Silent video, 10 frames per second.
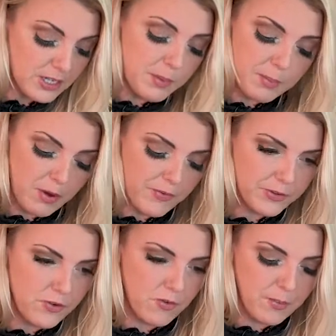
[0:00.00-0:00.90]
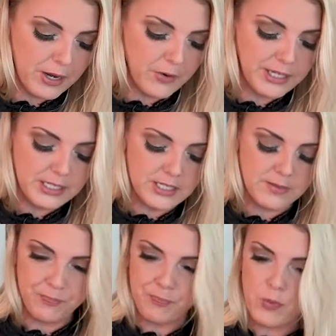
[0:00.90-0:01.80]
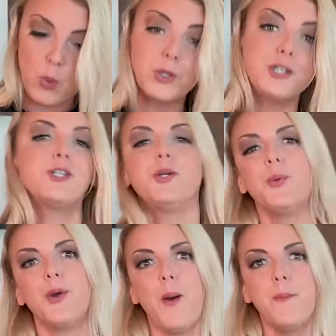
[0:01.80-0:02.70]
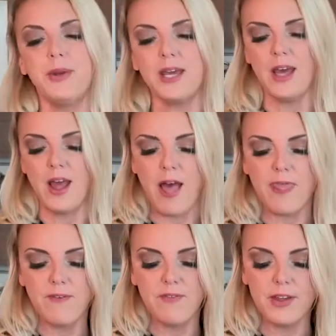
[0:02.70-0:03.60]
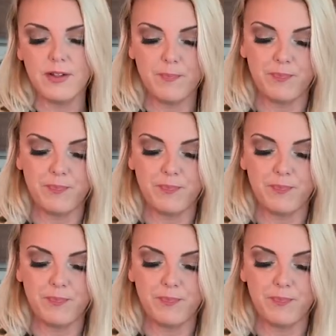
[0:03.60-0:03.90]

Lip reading: gonna be perfect over my greens, which is gonna accompany the veal.